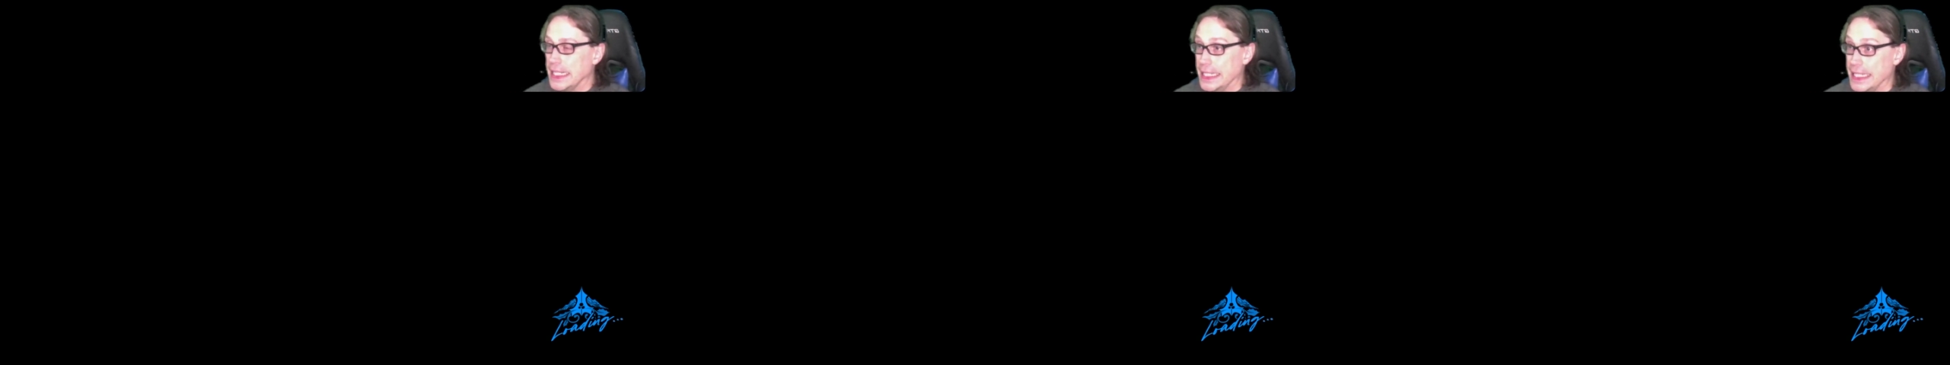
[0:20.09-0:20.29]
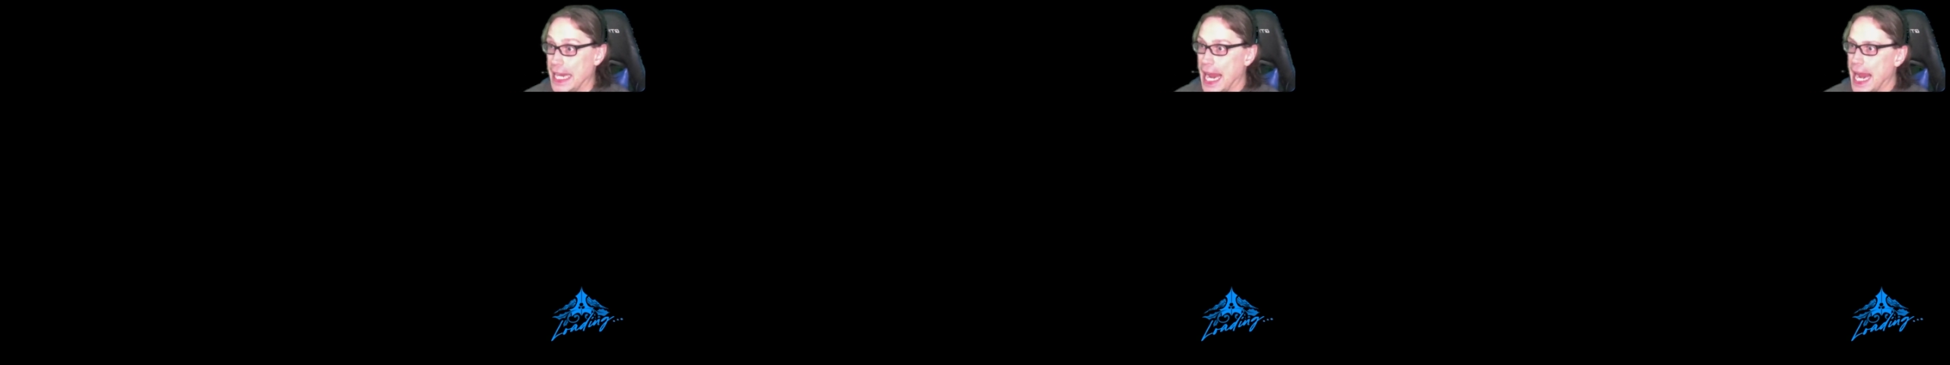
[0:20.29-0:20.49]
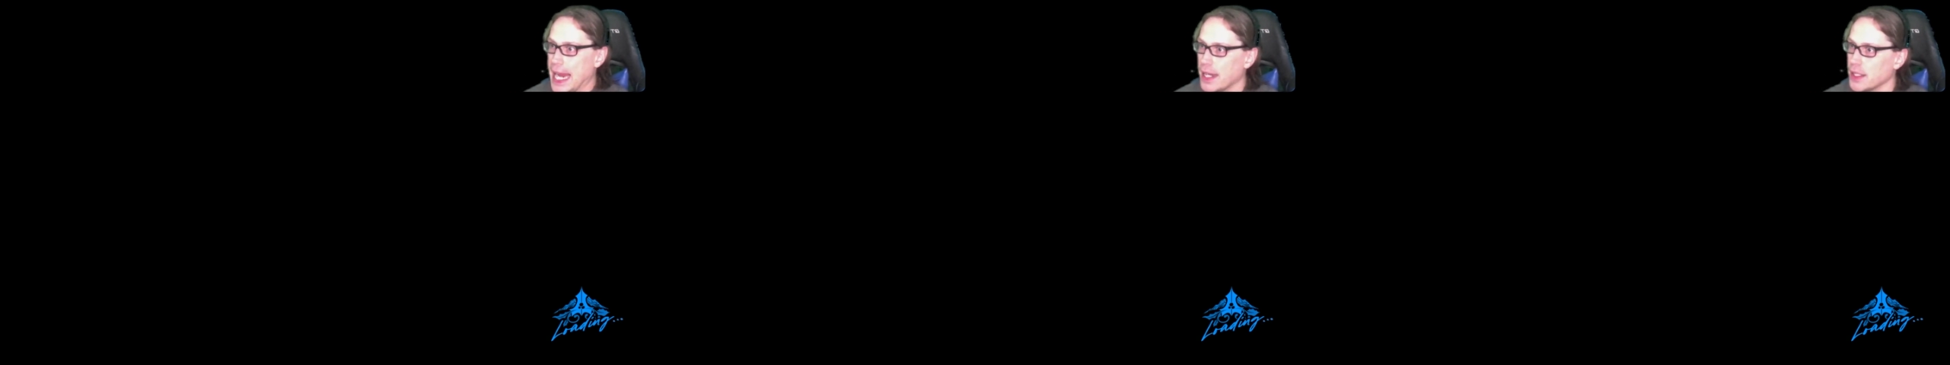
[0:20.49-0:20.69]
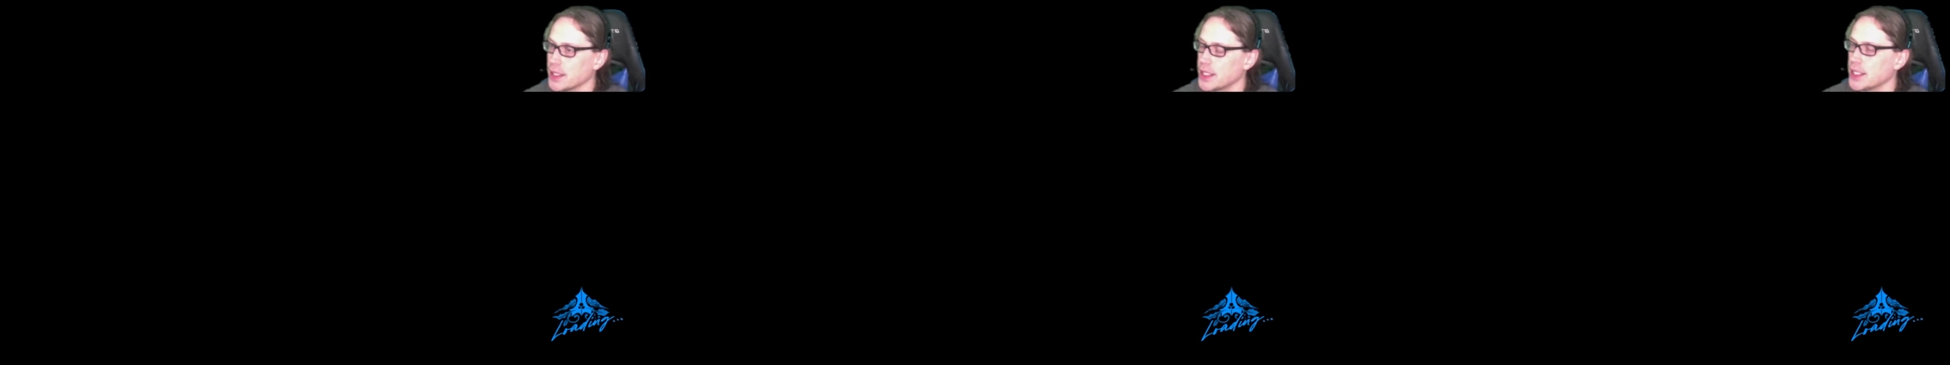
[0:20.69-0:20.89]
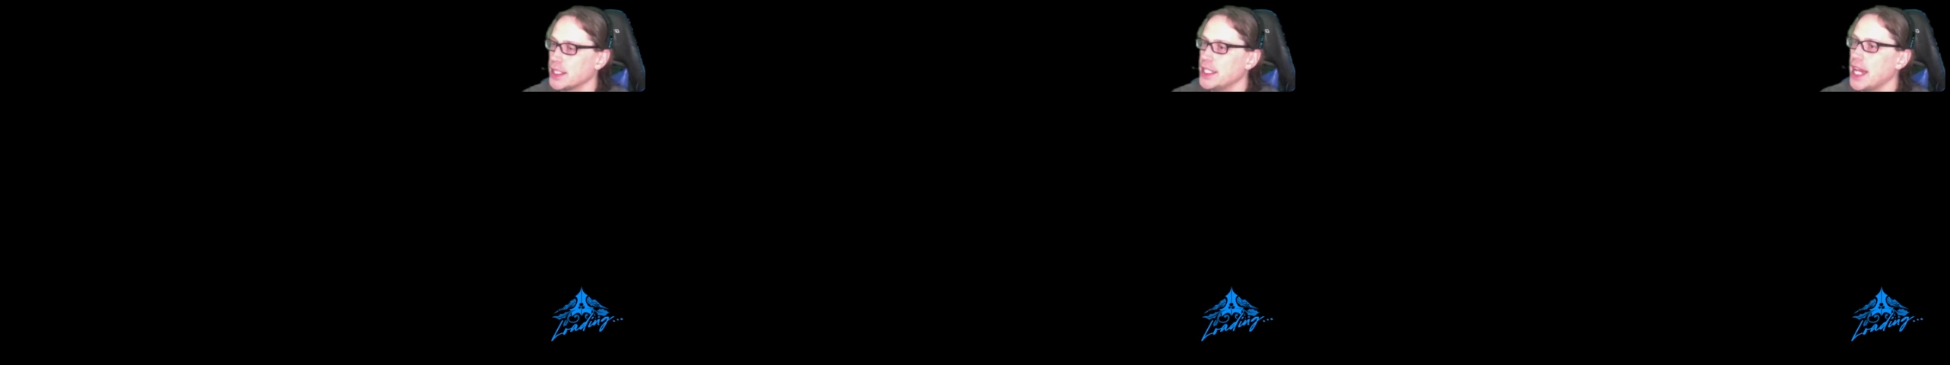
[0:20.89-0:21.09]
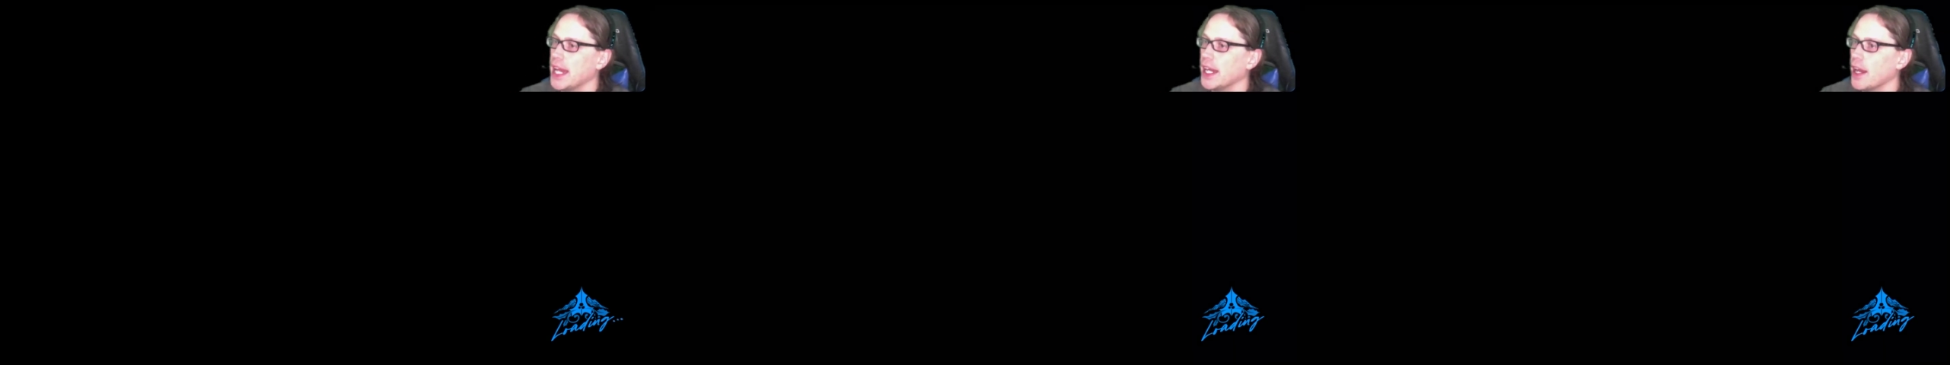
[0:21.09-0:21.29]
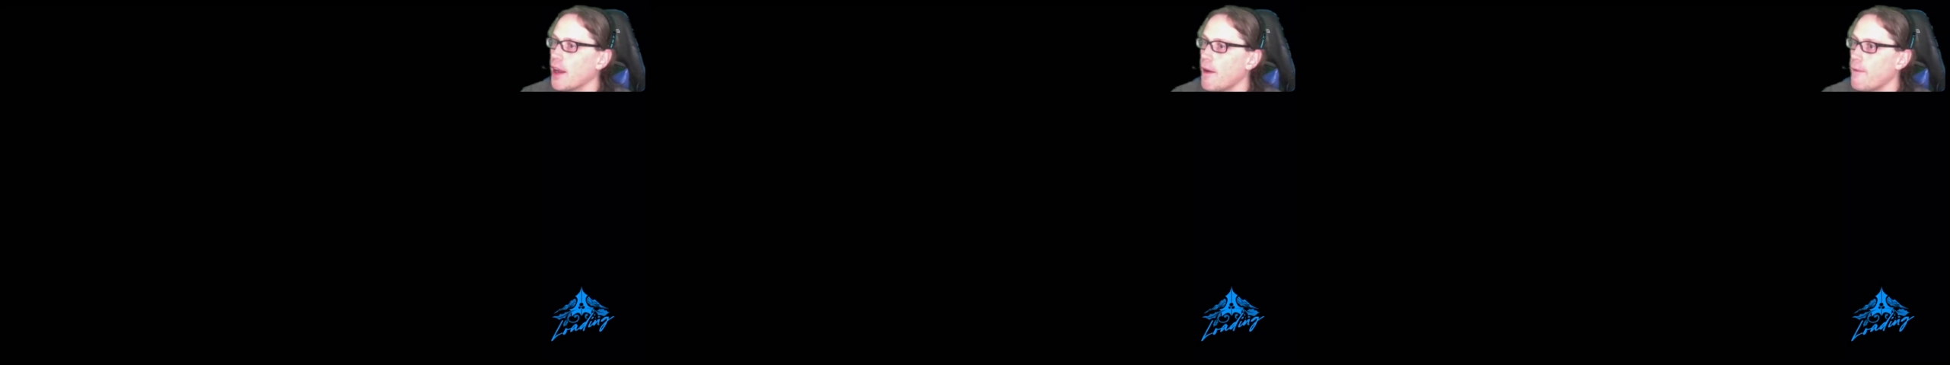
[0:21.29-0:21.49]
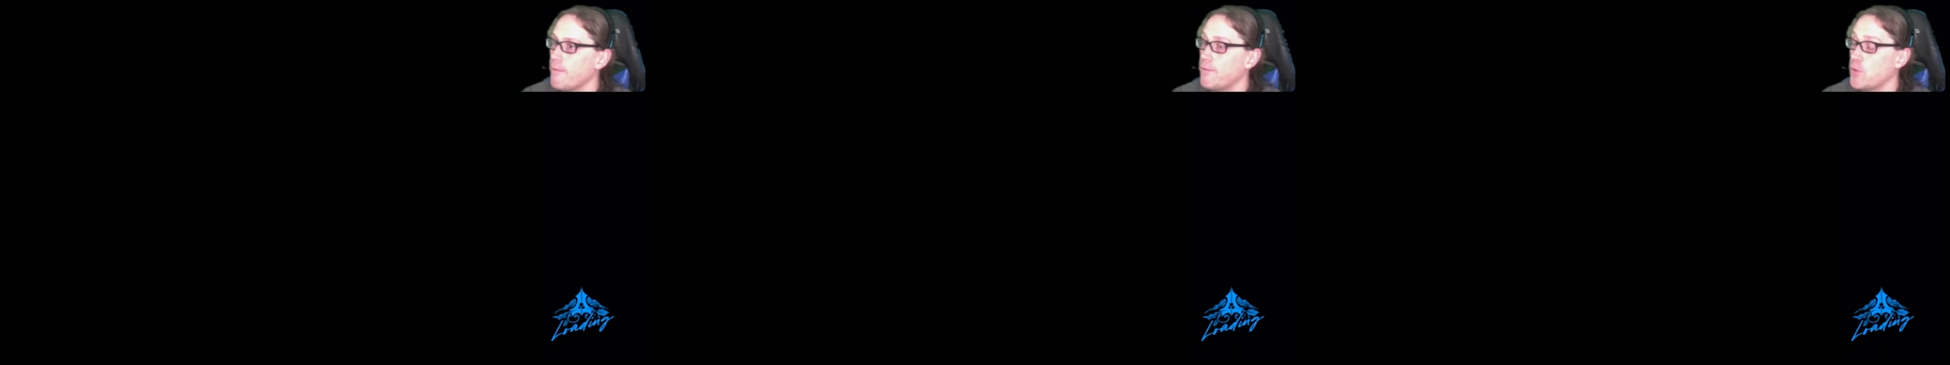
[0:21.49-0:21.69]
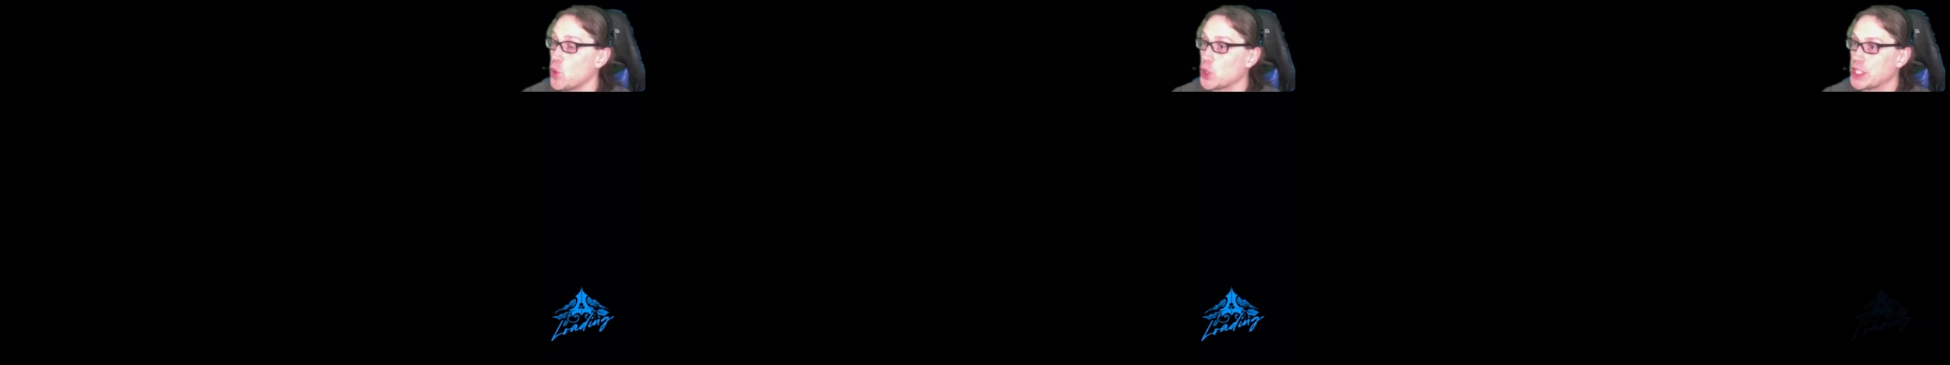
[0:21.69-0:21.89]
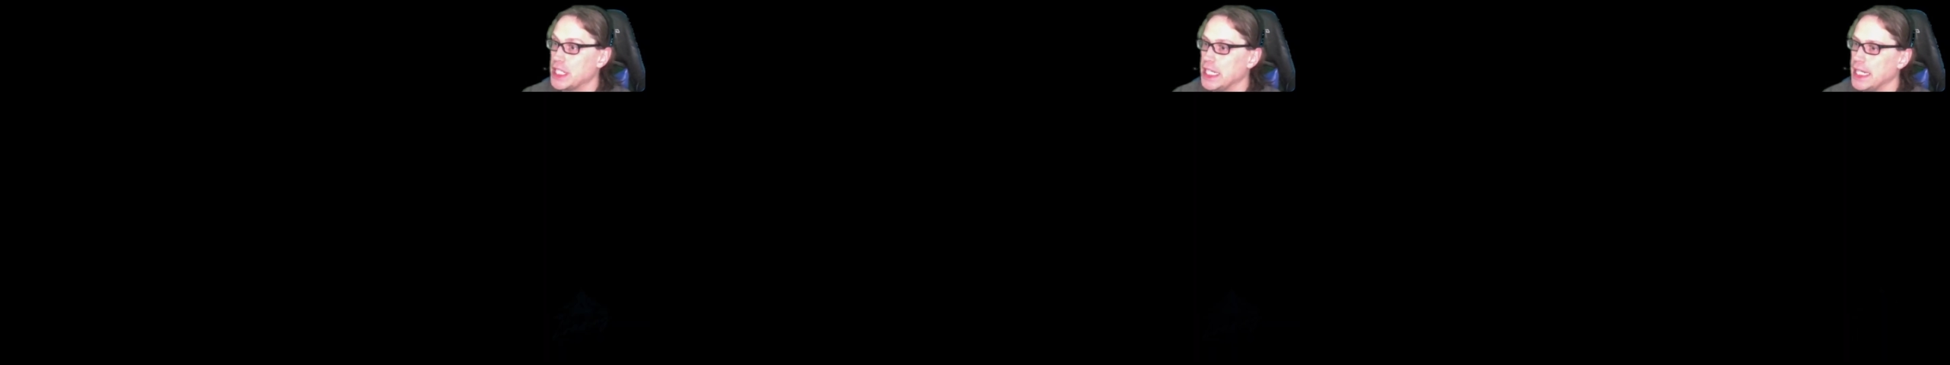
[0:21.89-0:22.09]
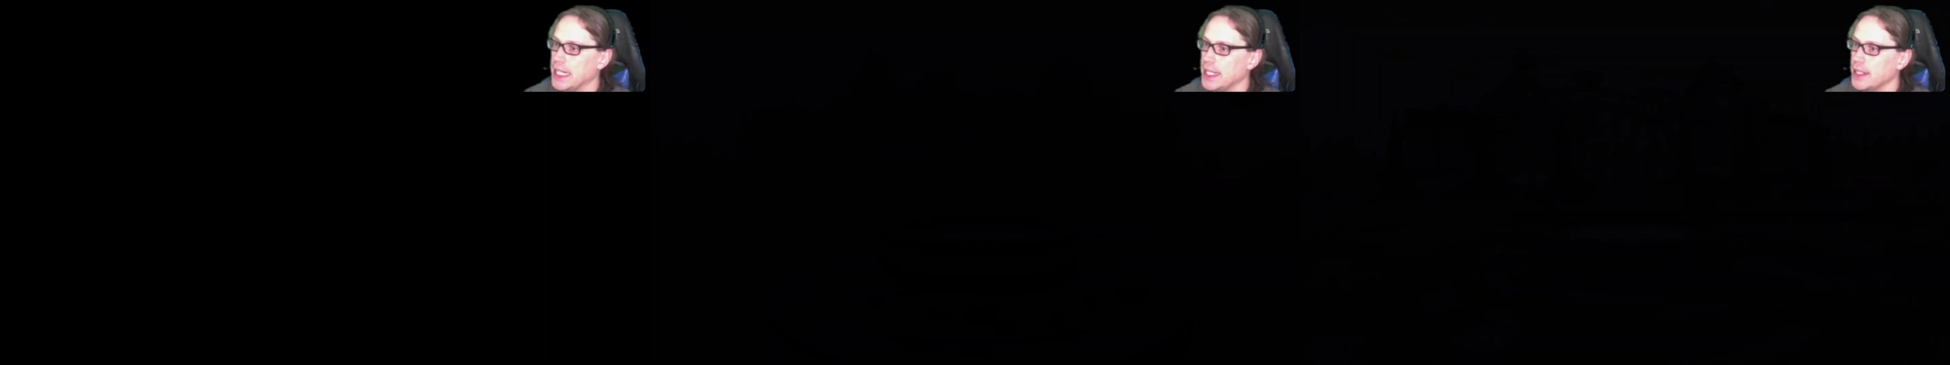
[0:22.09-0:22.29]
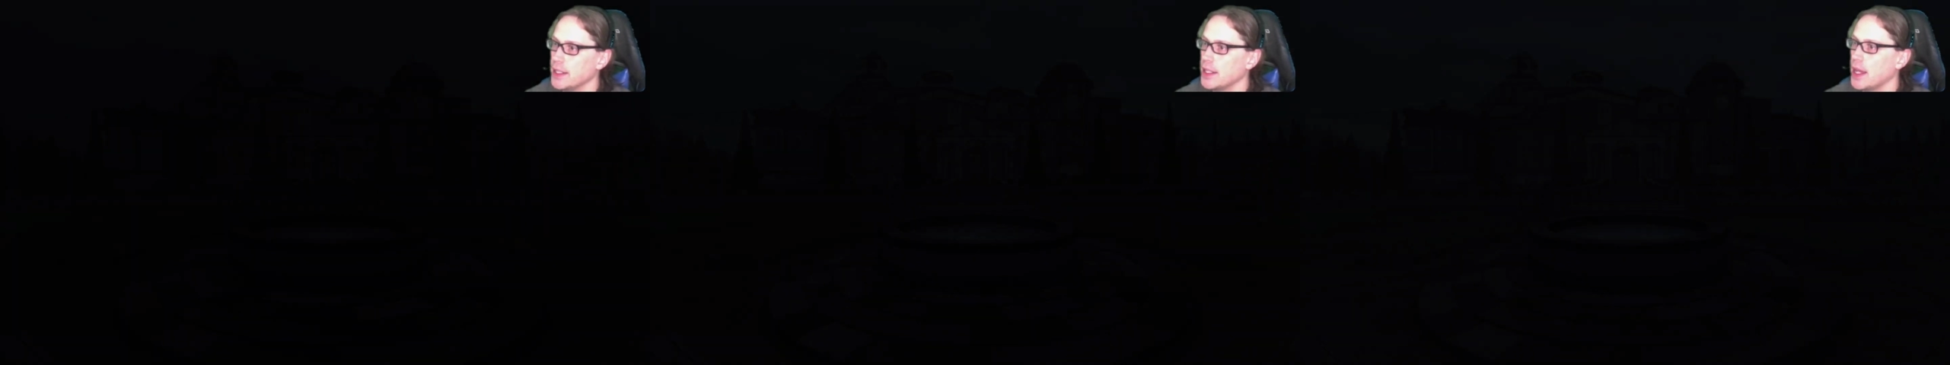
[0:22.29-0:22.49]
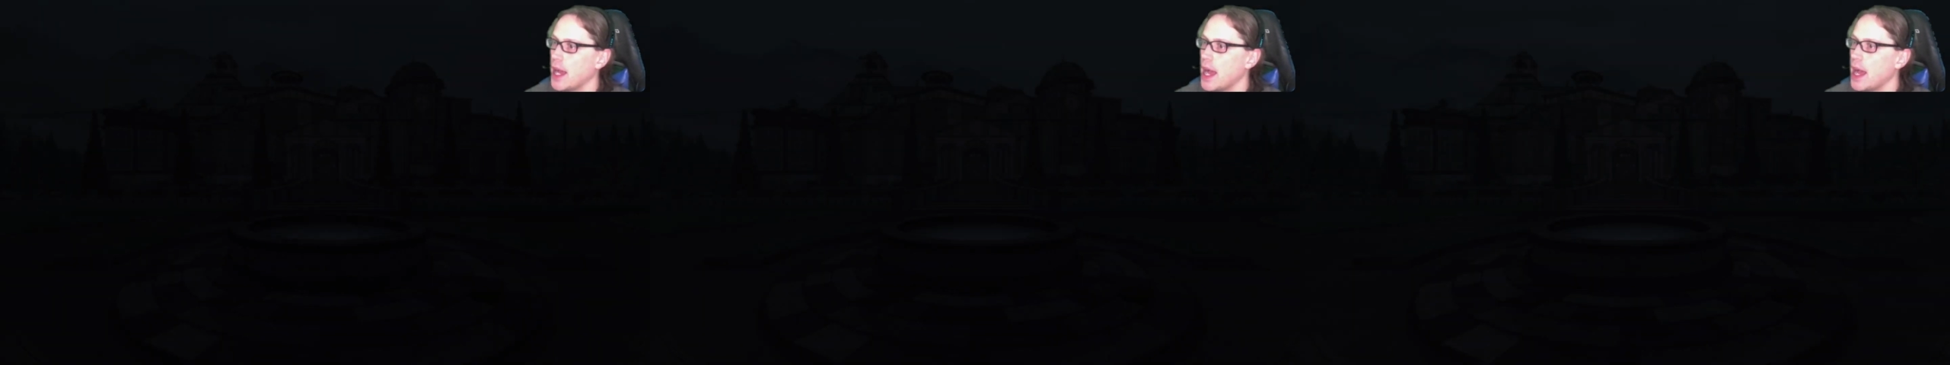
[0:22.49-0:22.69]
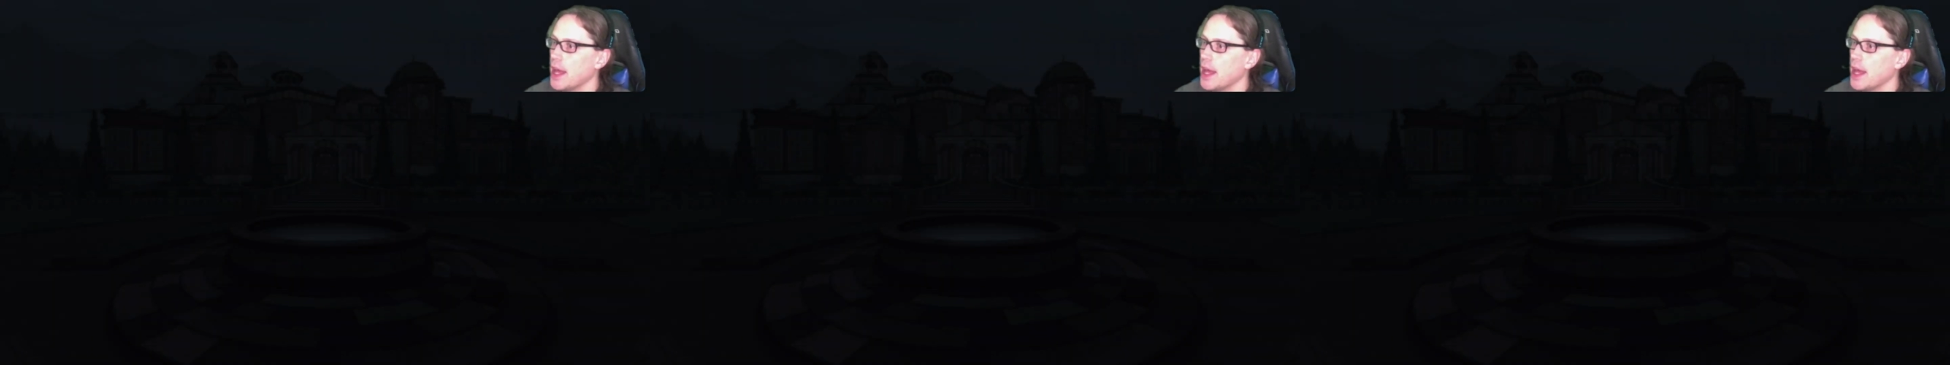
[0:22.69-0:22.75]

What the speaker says: day. This is day 14.